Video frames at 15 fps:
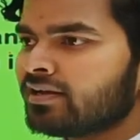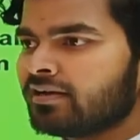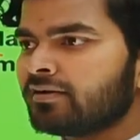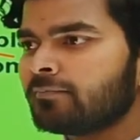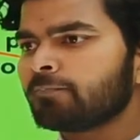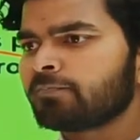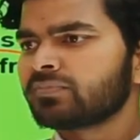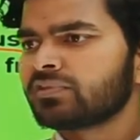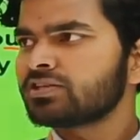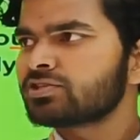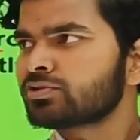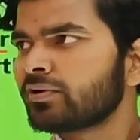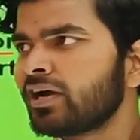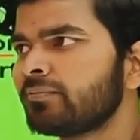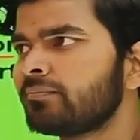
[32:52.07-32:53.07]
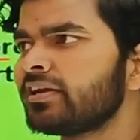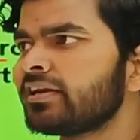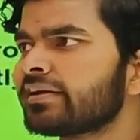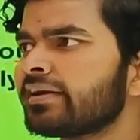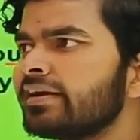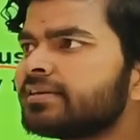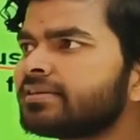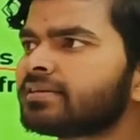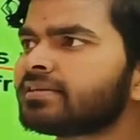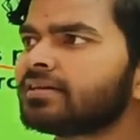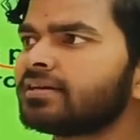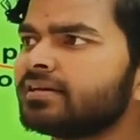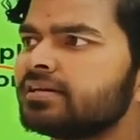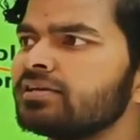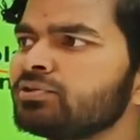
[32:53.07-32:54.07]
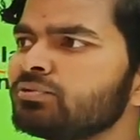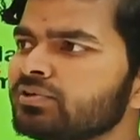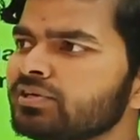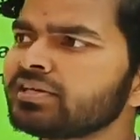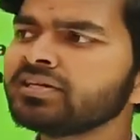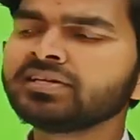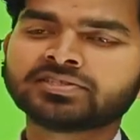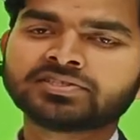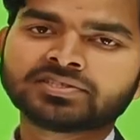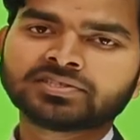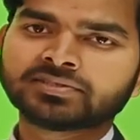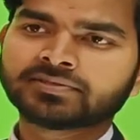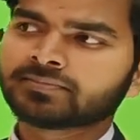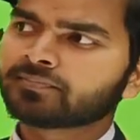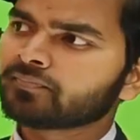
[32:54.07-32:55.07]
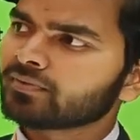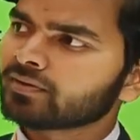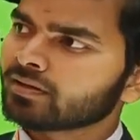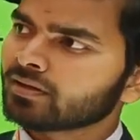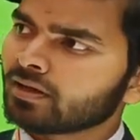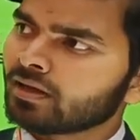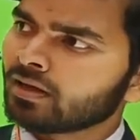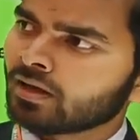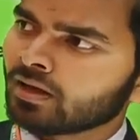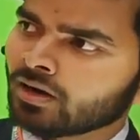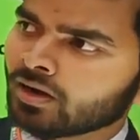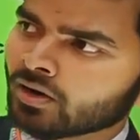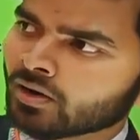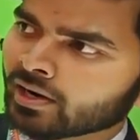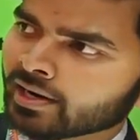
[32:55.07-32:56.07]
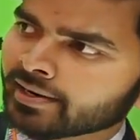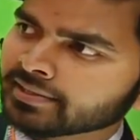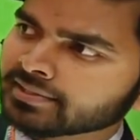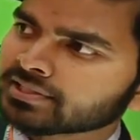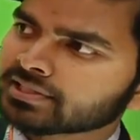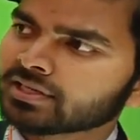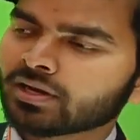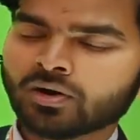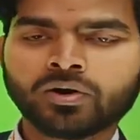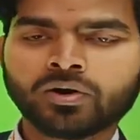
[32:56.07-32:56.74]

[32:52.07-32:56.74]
the soil will get nutrients. Alright.